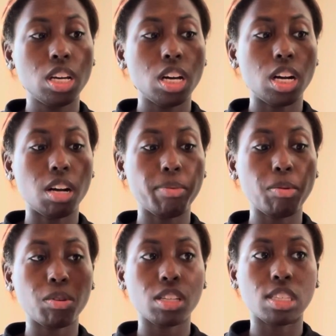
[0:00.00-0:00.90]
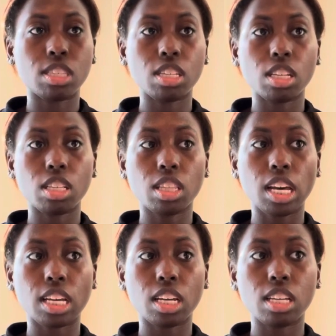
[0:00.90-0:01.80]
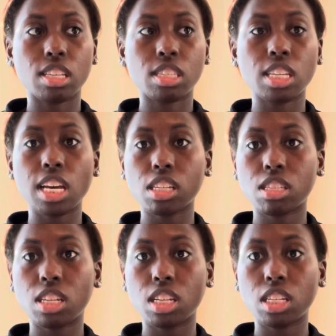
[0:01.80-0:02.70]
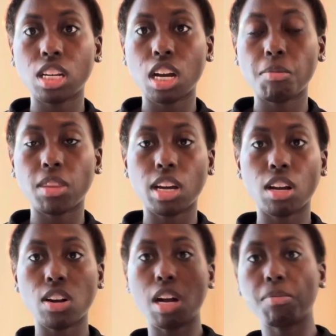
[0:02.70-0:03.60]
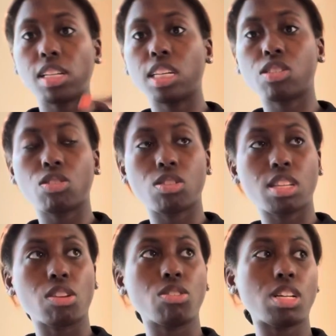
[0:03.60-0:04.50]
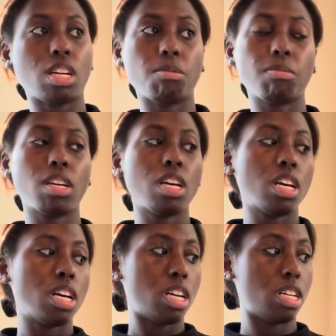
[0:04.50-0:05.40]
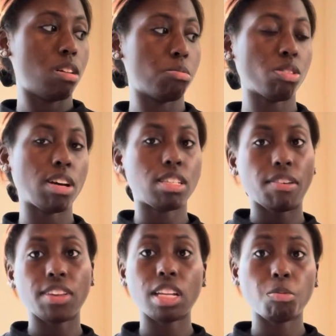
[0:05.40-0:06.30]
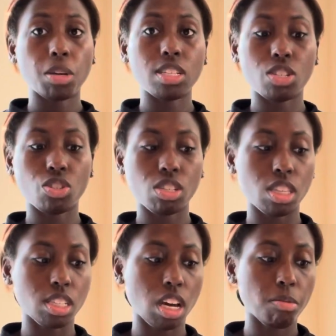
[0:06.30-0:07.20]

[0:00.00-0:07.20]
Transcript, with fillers: Um, it was like CST time there. I'm in Eastern Standard Time. Um, so I definitely had to pay attention to the time